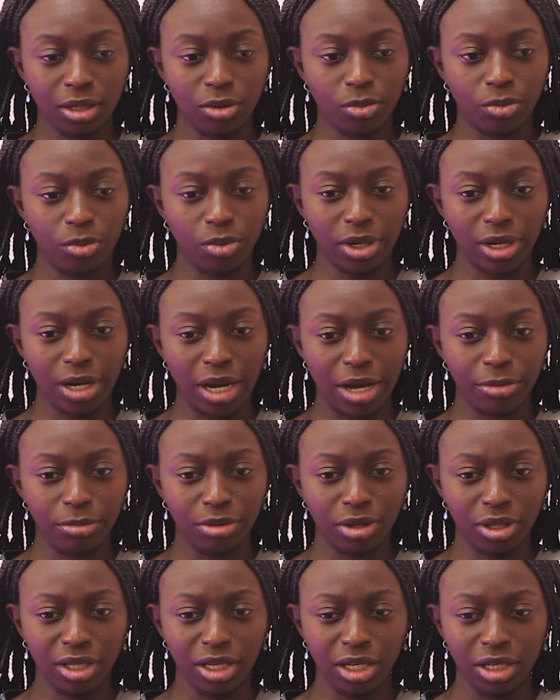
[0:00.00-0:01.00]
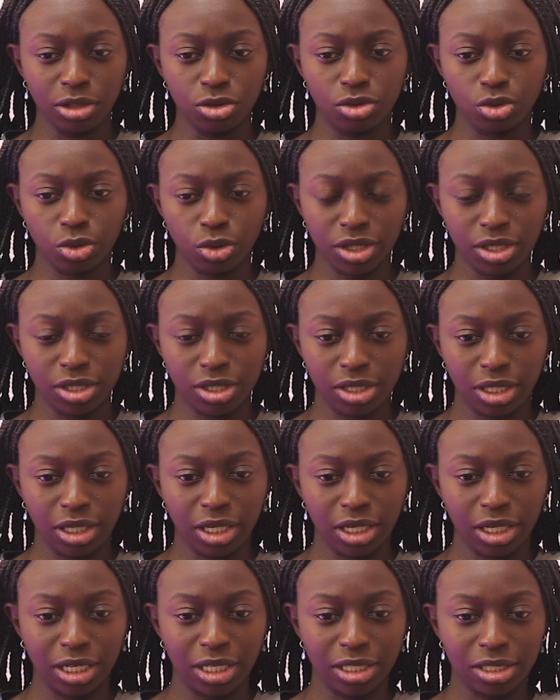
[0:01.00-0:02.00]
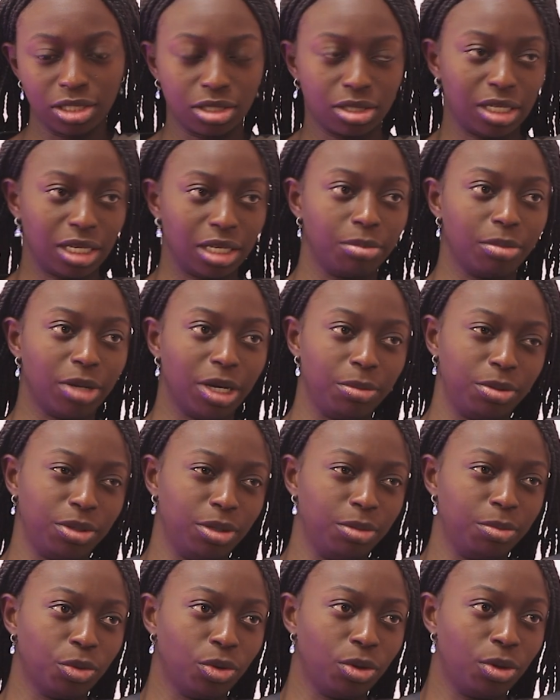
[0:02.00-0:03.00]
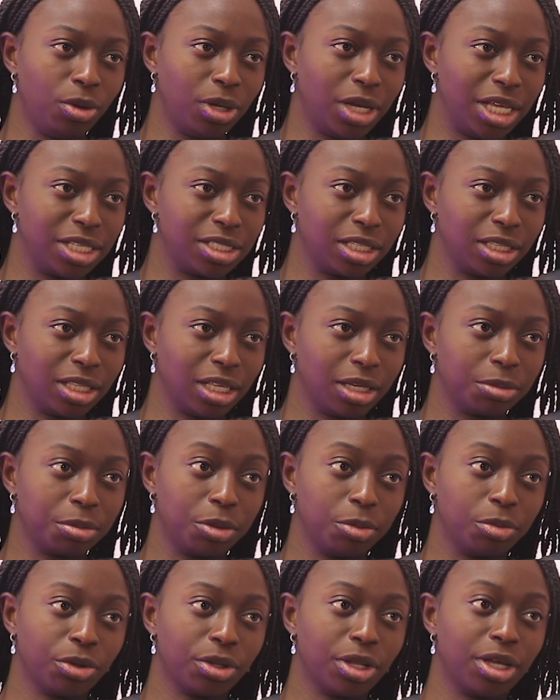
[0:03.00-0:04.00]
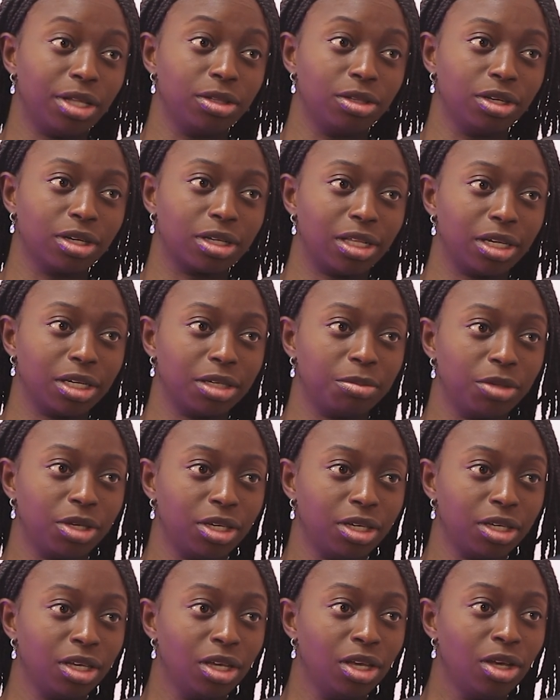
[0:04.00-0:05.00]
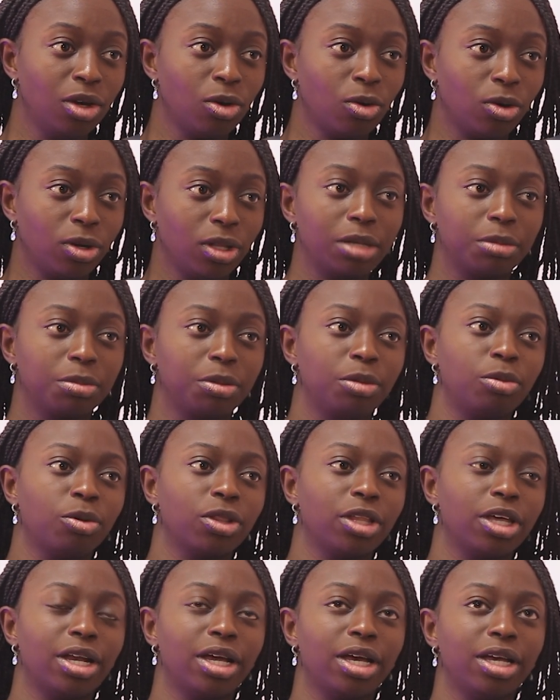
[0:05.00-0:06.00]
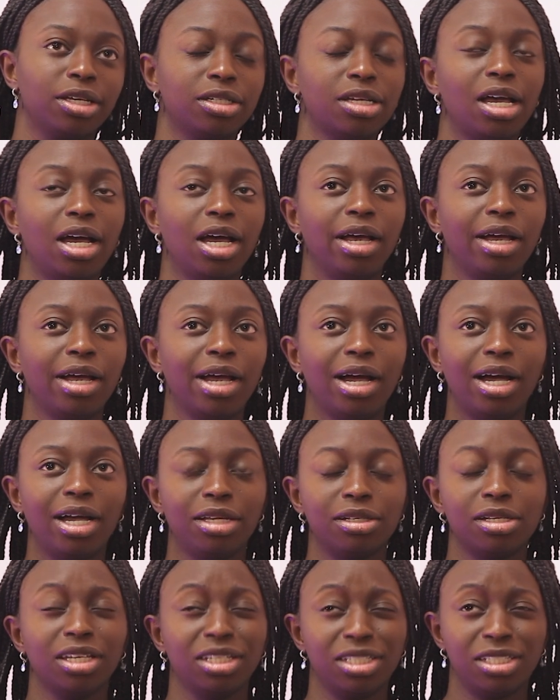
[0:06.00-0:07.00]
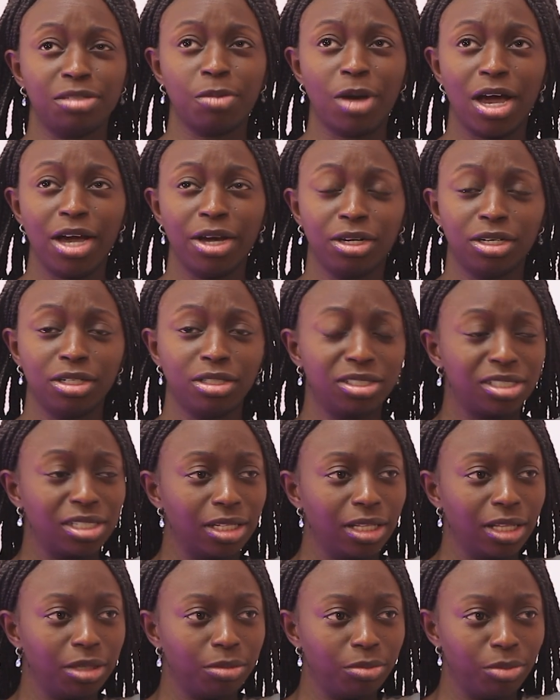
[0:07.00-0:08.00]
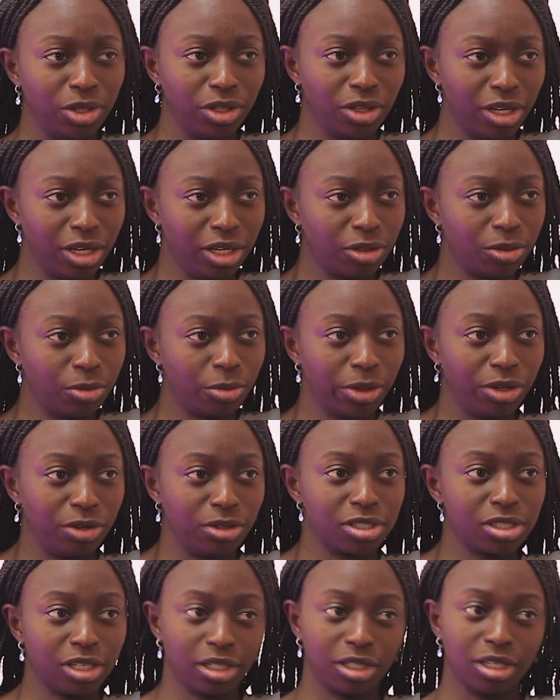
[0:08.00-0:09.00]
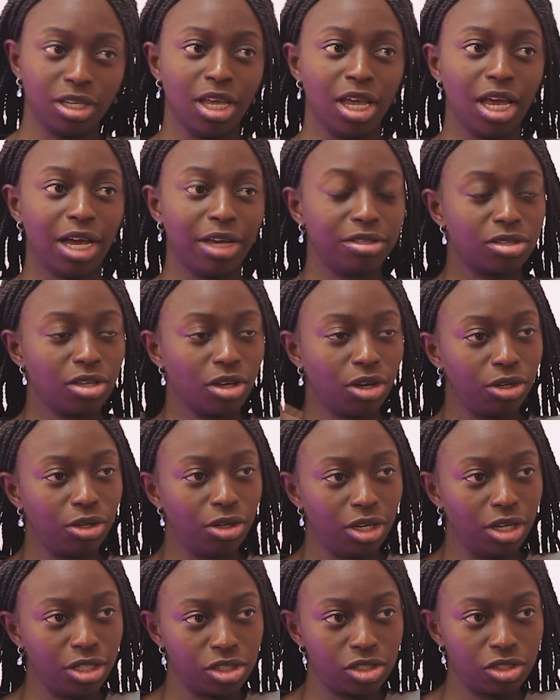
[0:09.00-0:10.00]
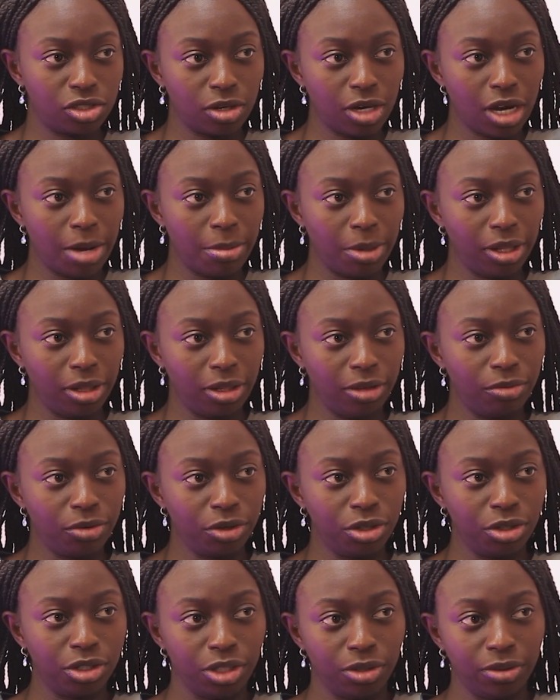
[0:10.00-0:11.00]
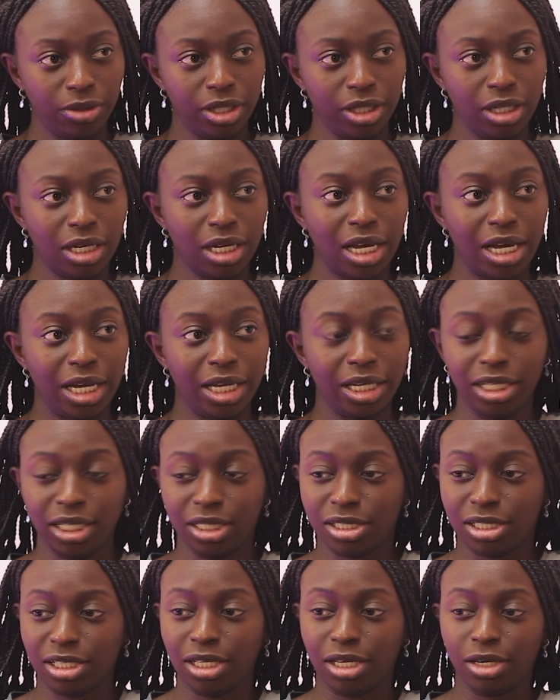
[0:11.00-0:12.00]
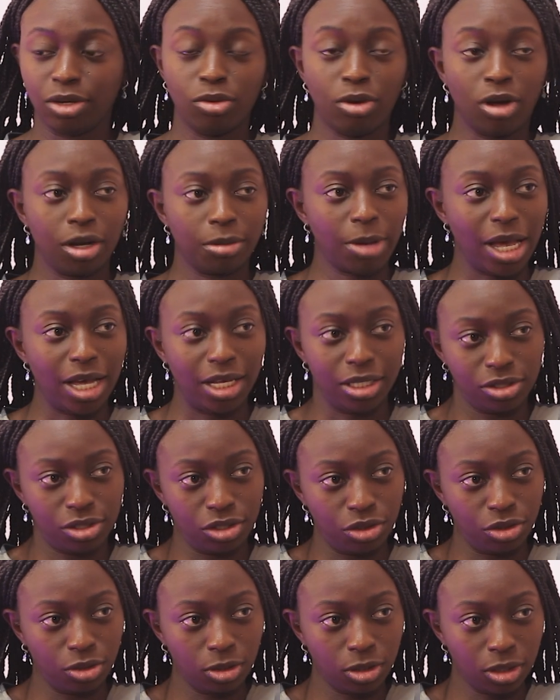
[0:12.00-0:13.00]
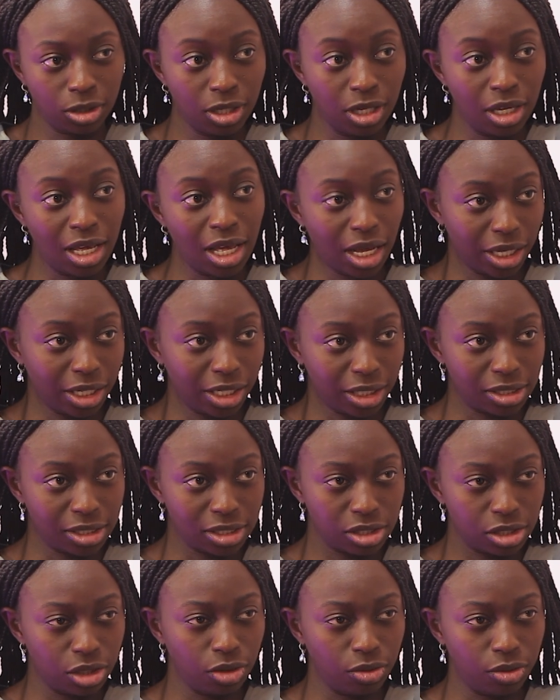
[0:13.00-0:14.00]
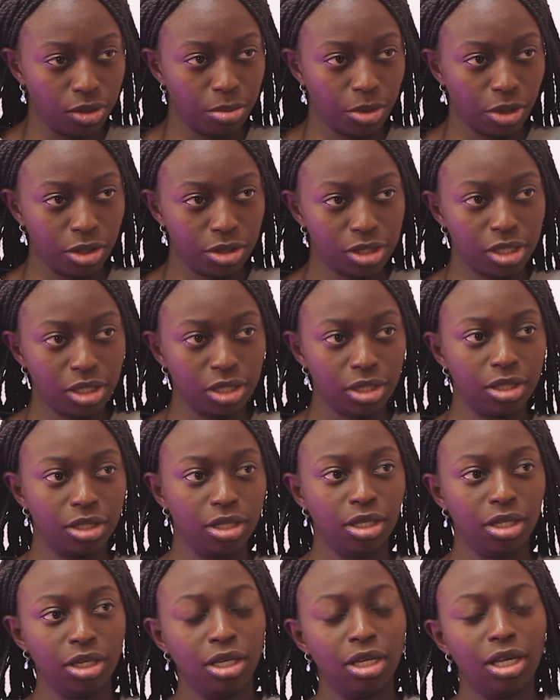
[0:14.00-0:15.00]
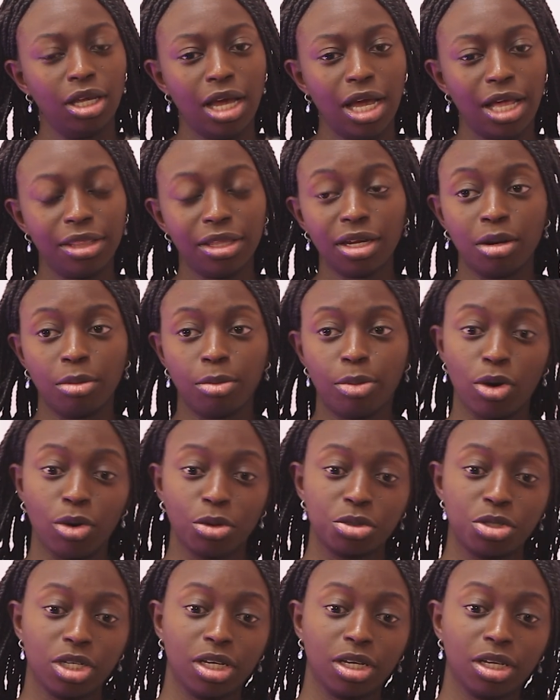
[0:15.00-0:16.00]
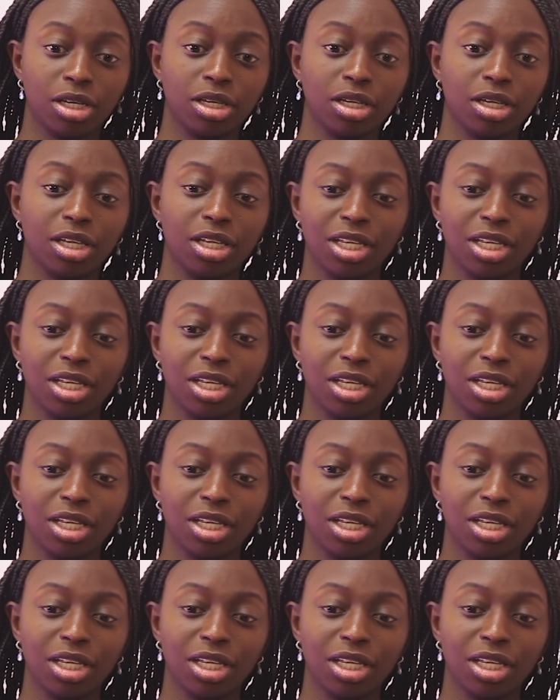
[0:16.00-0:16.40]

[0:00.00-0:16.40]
what I really enjoyed seeing is just, like, my people, as mm-hmm. in, like, people that look like me. Yeah. Or, like, people that I, I aspired to, like, be like. Whether mm-hmm. it's, like, I saw you on Instagram, I love what you're doing. Wow. I get to, like, walk past you or I get to see you in person. Mm-hmm. I think approaching